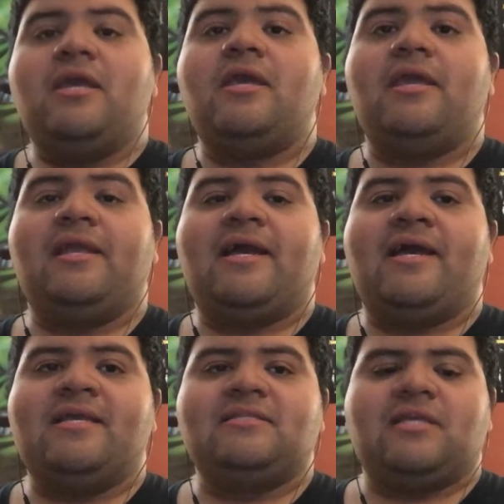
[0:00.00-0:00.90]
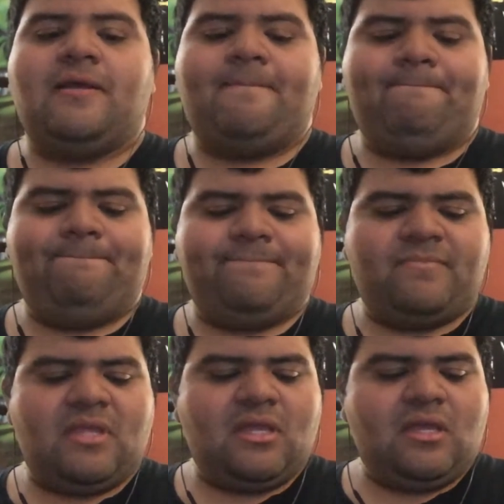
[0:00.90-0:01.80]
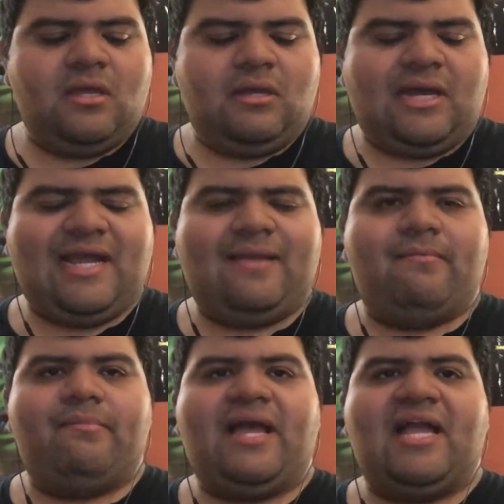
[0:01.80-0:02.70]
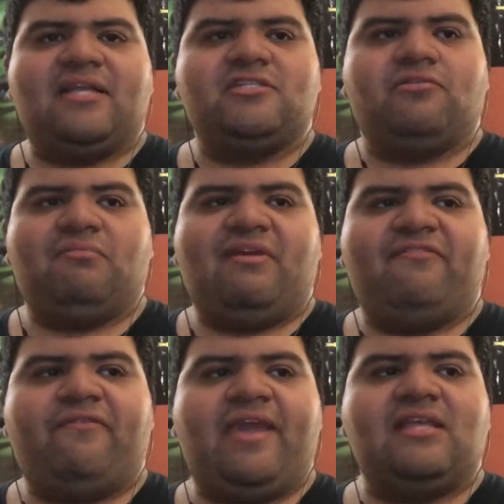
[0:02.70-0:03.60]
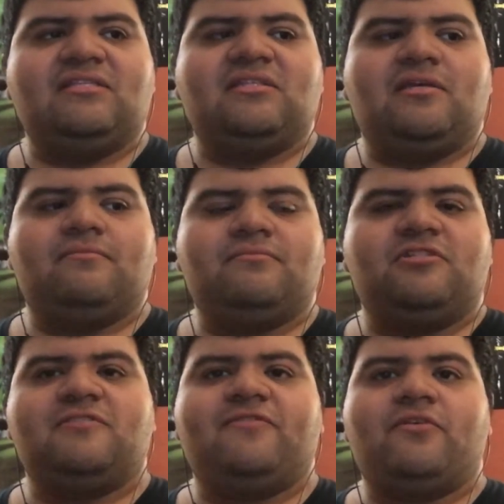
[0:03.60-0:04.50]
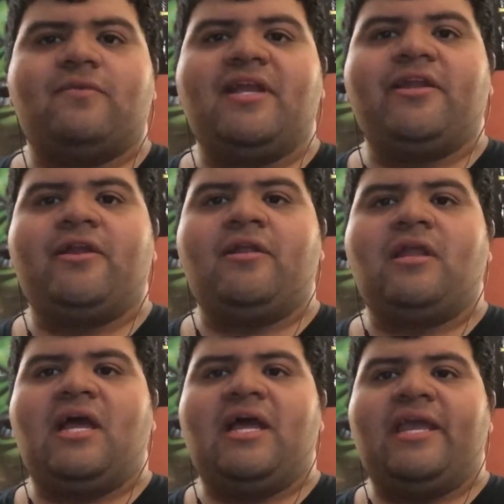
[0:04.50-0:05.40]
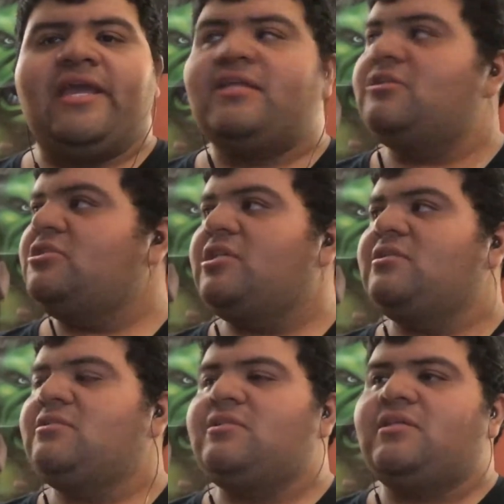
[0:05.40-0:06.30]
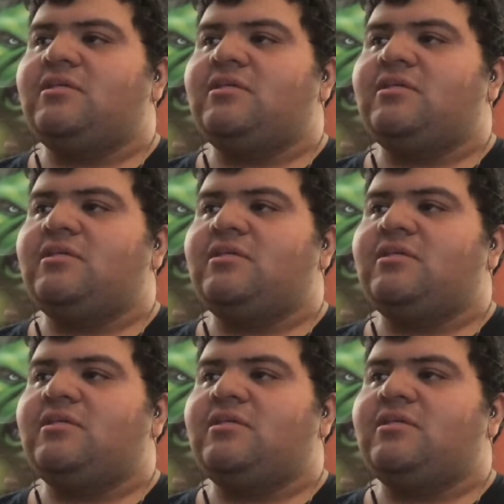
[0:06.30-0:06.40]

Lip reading: Hey guys, I am back showing my face. Just for the record, I had just